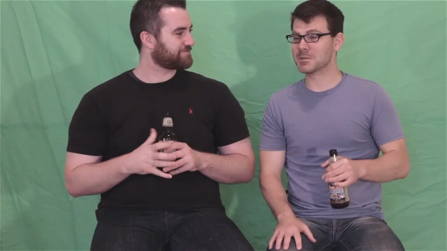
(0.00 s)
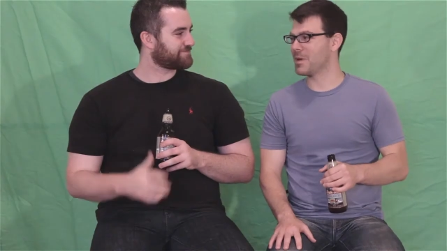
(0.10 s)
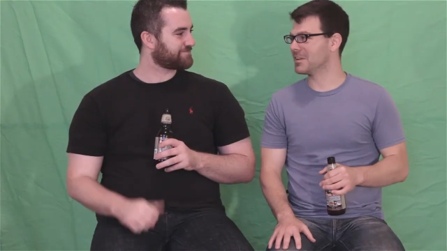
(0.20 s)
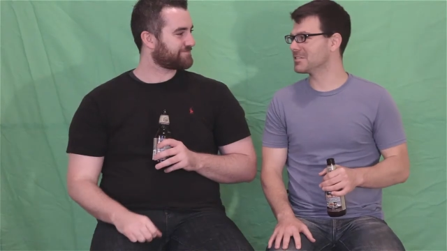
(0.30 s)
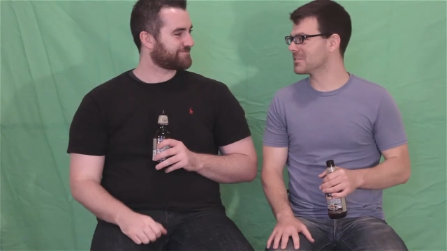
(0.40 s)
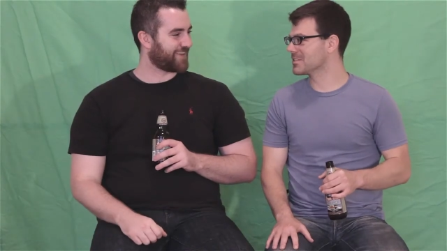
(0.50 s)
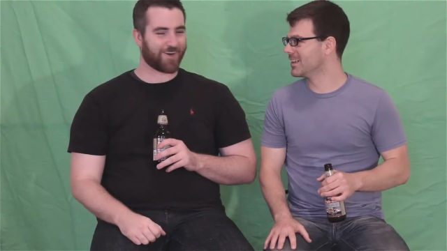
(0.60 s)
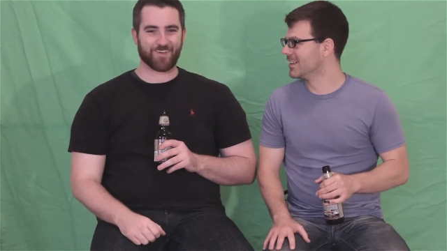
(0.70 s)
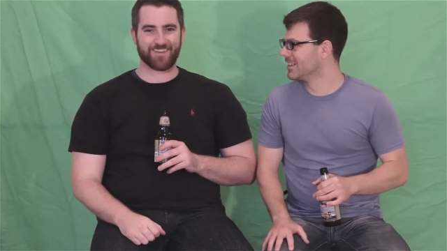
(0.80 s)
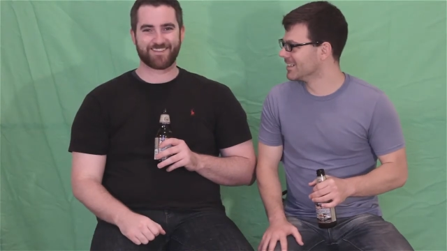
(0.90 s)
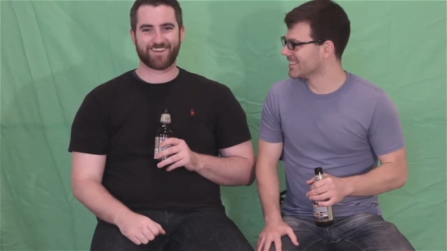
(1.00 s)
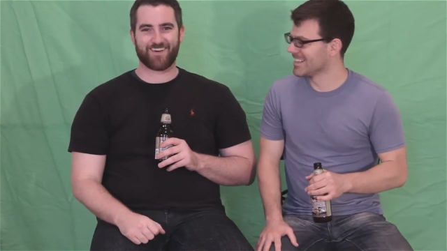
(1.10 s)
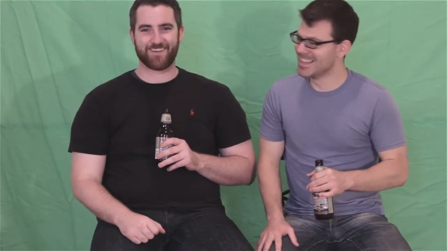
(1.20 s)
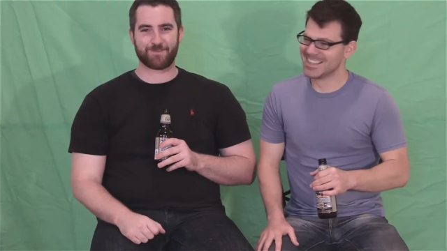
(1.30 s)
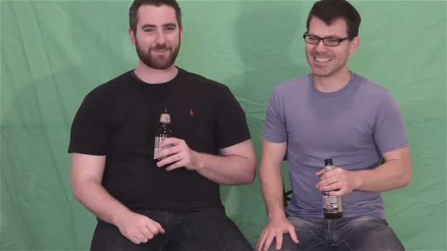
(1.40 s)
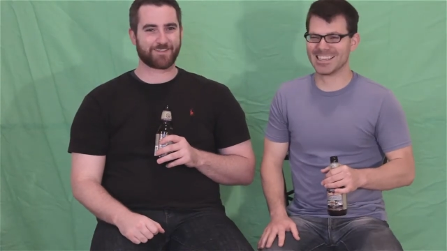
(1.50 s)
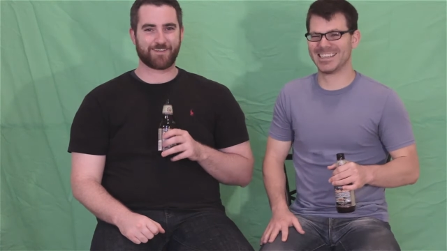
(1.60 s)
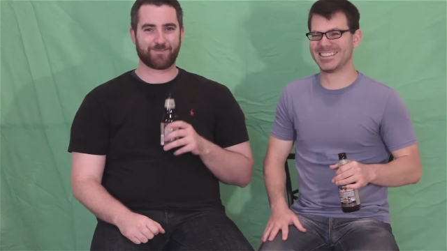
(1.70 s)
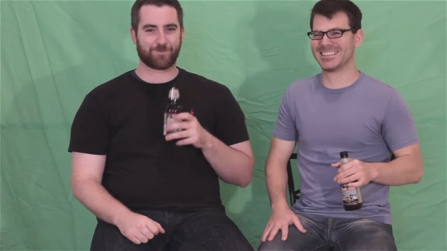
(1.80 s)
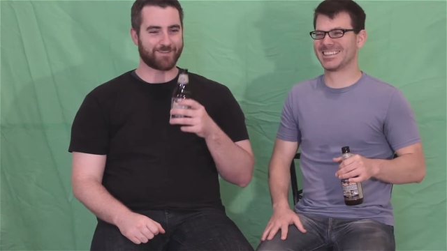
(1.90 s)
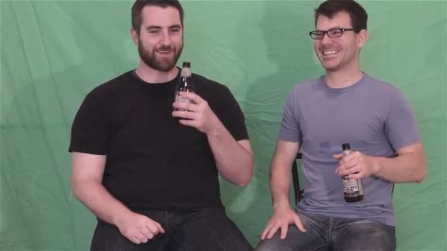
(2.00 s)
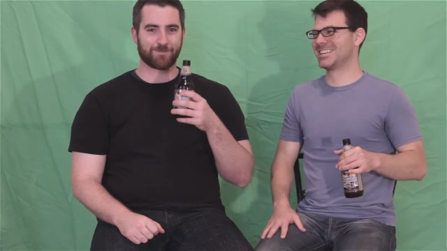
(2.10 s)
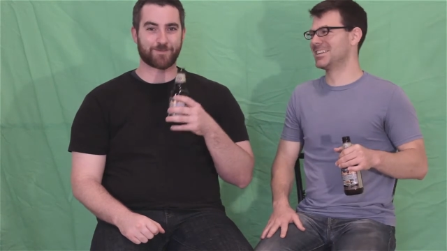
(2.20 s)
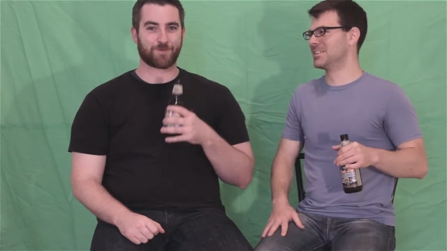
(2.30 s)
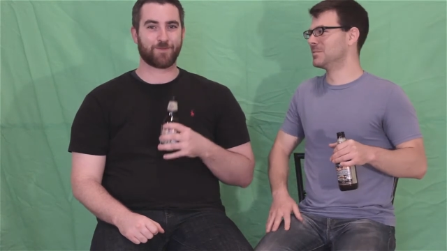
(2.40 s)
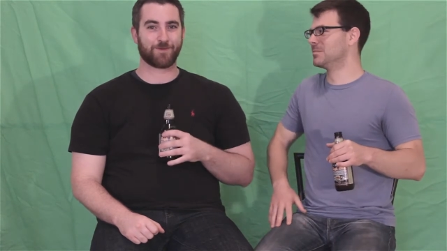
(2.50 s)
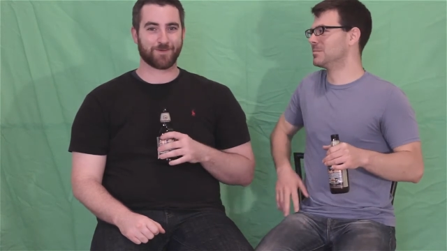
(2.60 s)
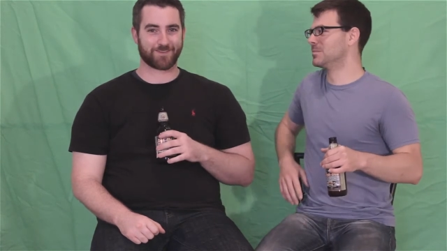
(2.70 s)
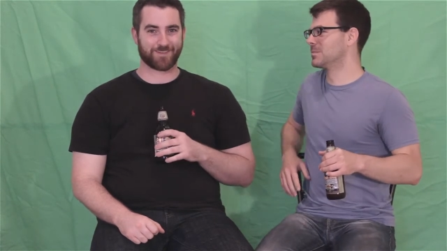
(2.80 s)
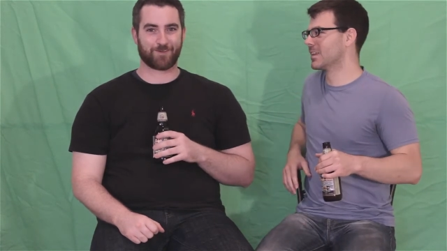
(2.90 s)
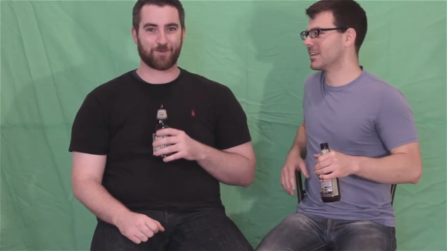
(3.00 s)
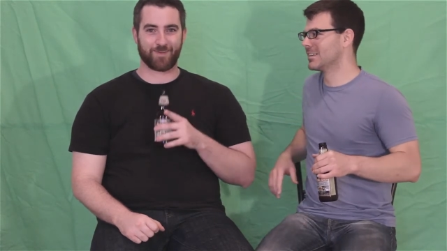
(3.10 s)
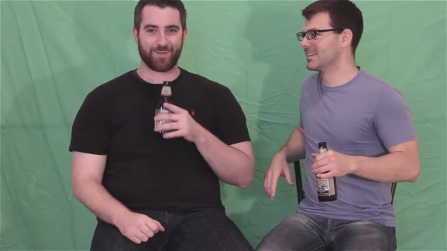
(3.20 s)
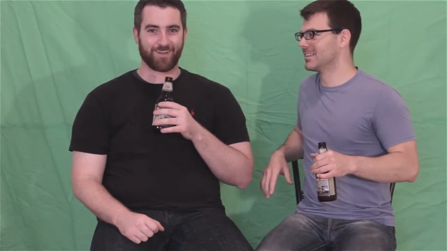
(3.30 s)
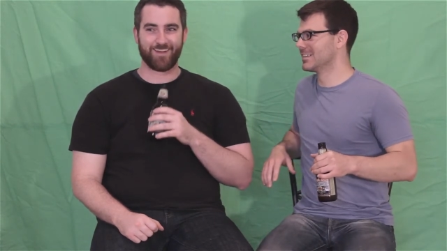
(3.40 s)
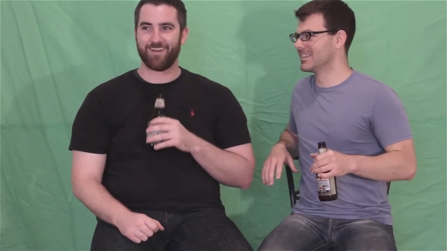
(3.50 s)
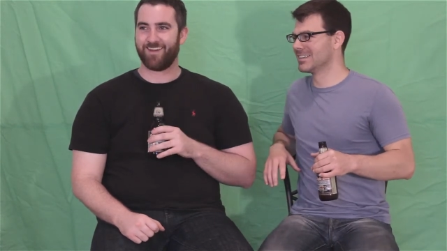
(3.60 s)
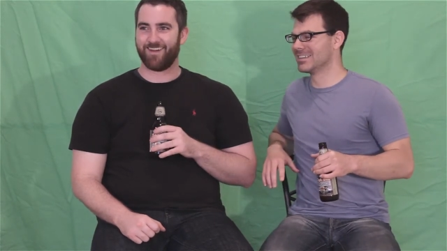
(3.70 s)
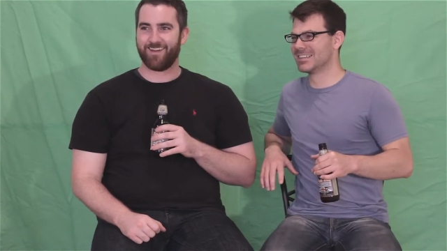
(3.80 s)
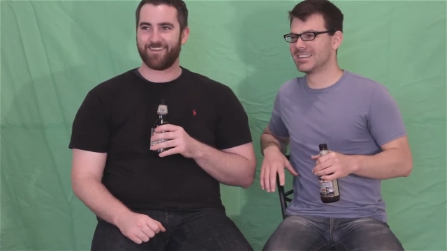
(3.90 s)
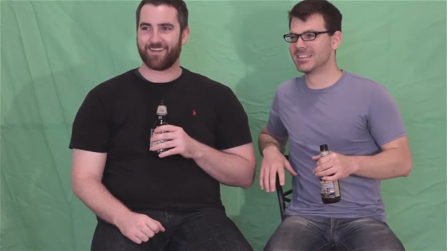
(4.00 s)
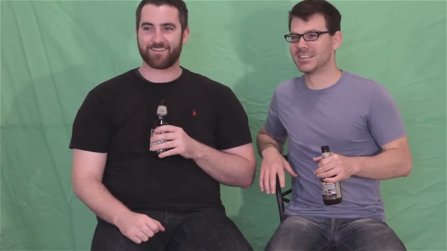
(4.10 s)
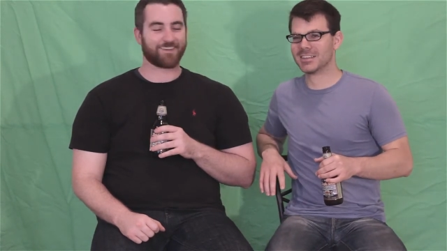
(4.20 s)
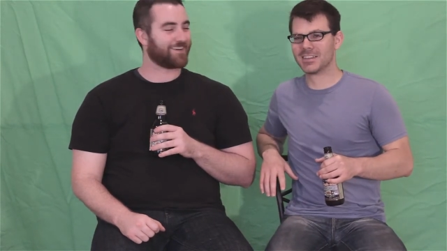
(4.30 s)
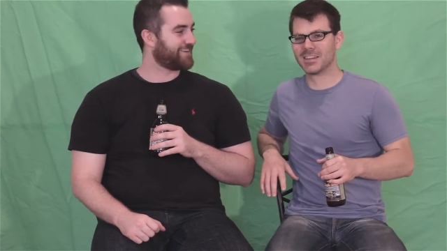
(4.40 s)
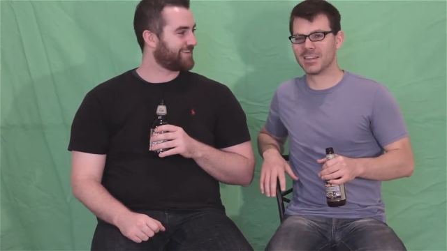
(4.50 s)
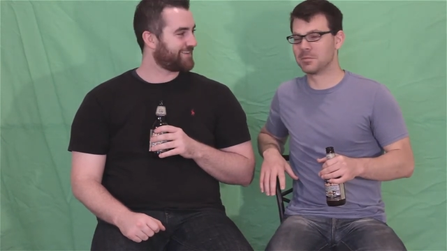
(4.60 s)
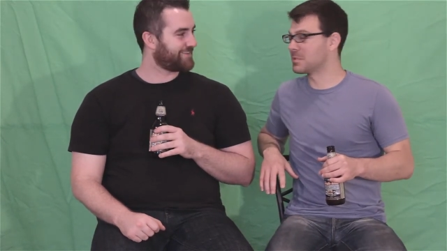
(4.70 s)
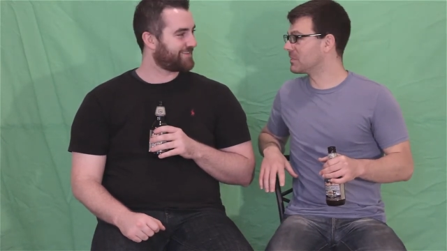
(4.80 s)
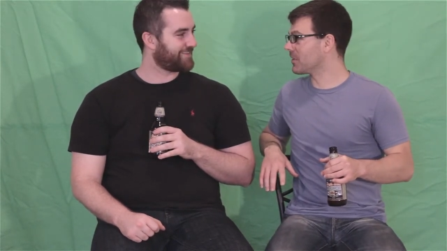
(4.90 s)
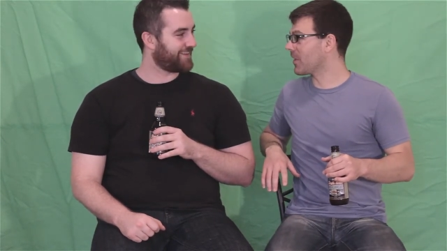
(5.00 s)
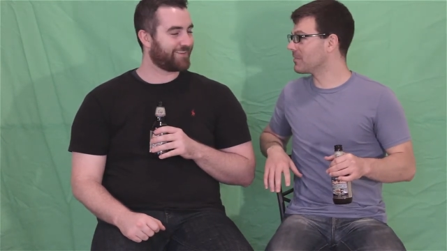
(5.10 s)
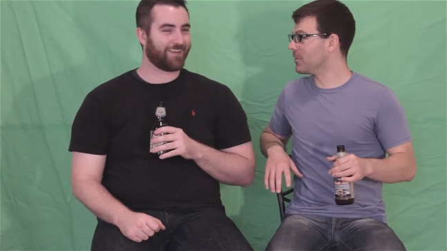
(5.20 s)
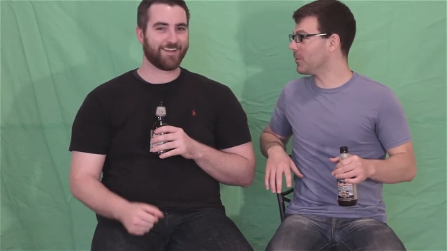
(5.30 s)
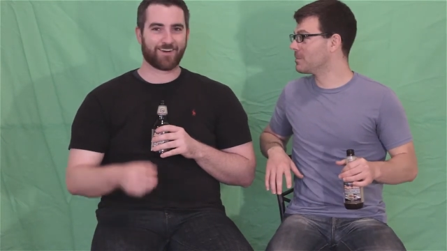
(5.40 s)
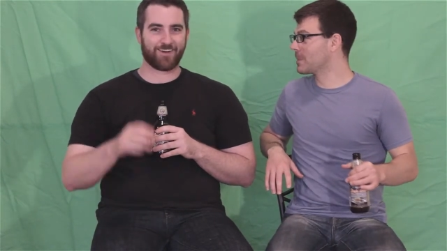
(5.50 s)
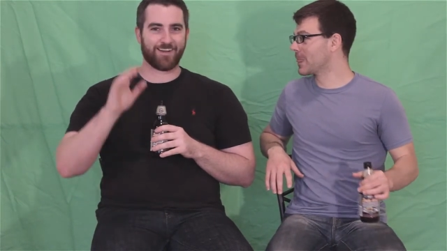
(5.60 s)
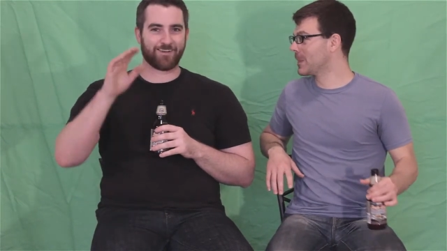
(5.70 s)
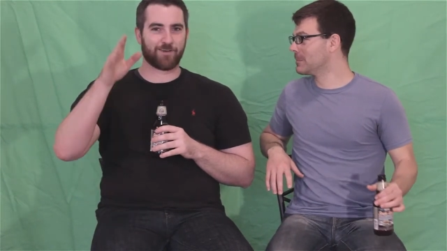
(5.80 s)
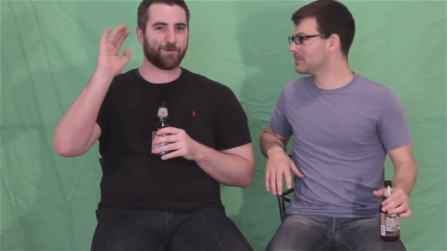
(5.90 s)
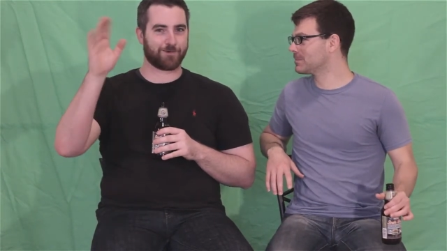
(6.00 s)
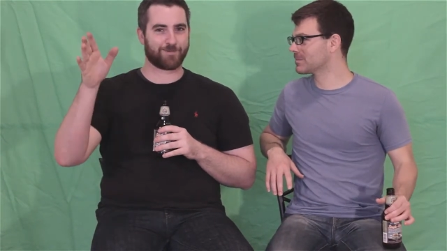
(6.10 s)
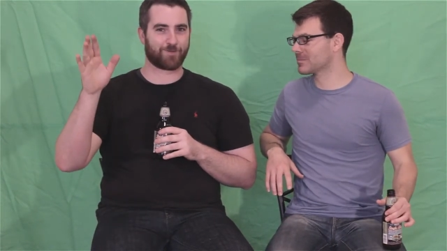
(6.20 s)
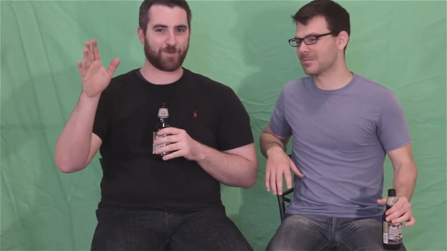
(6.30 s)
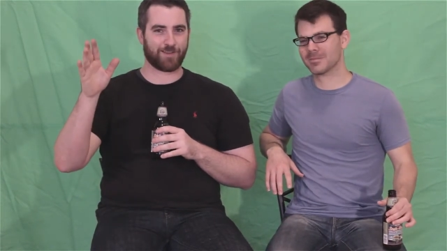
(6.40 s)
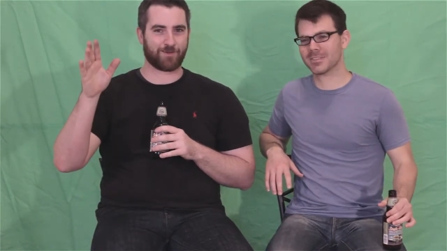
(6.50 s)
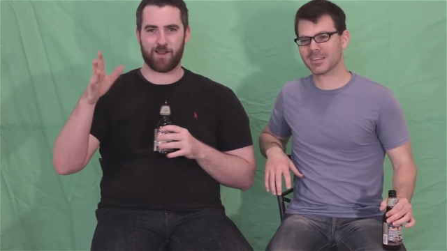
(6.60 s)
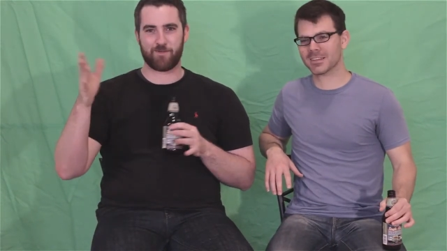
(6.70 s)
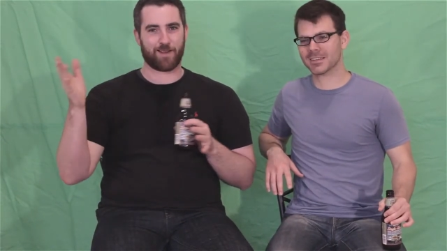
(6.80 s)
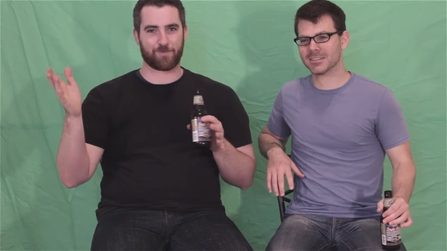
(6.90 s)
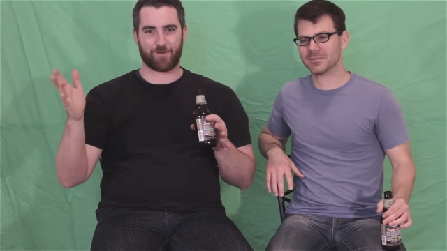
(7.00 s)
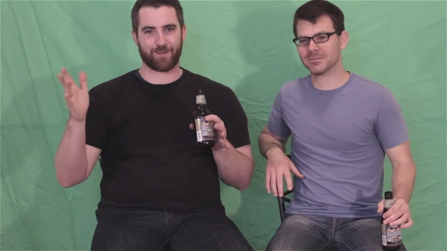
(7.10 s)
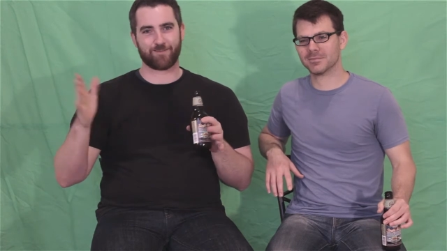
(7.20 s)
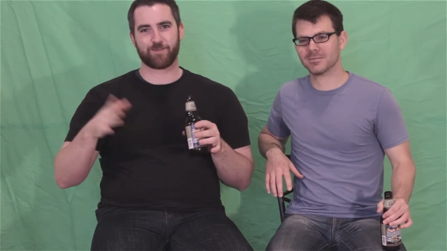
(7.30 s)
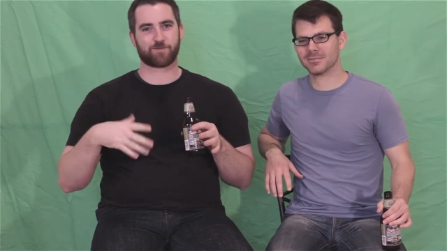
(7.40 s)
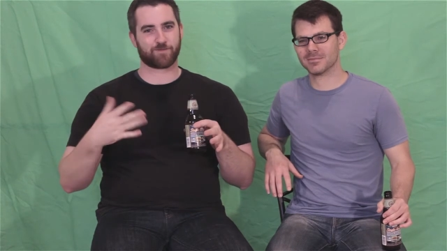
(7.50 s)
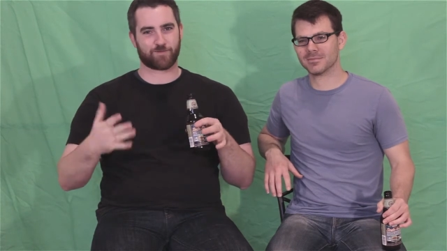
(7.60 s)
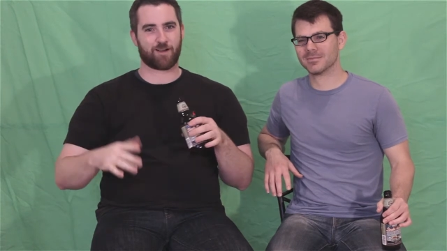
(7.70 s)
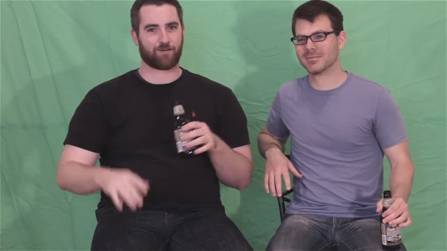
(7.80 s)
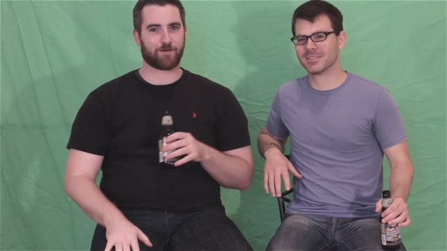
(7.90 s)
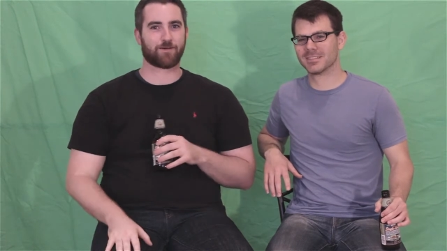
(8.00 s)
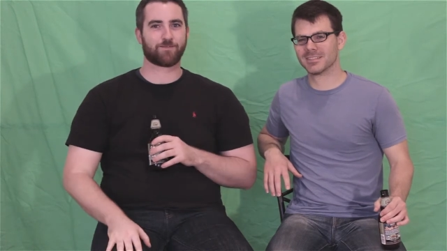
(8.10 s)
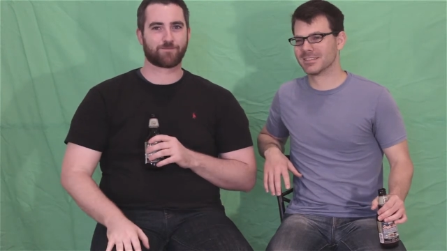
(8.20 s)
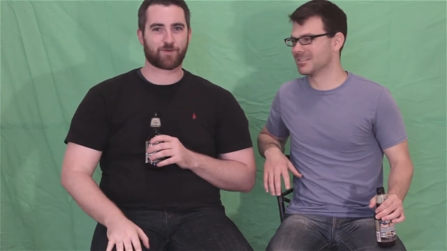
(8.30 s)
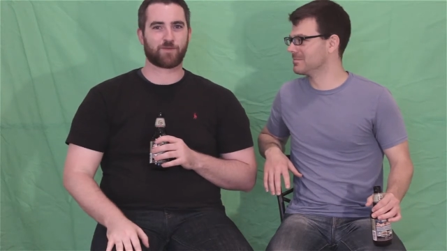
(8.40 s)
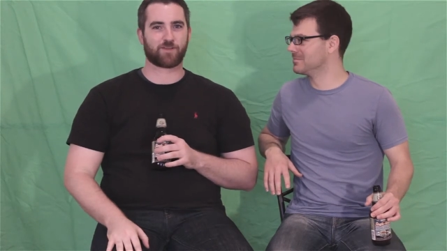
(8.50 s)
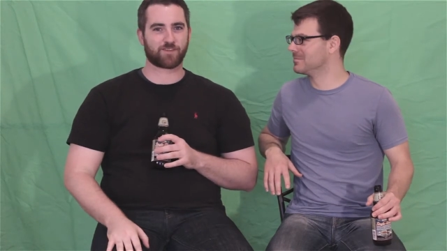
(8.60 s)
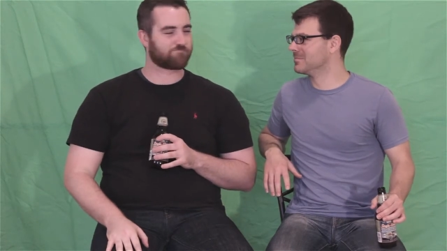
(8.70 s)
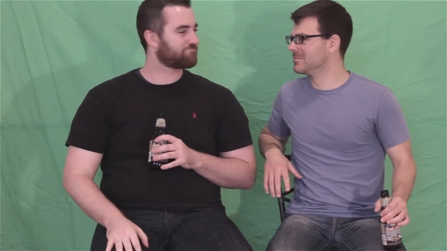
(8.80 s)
Speaker 1: for sponsors. Always, always. Especially ones that give us free booze. That would be, that's uh, be delightful. That's our end goal, really. Not making money. We just want free alcohol. Pretty much.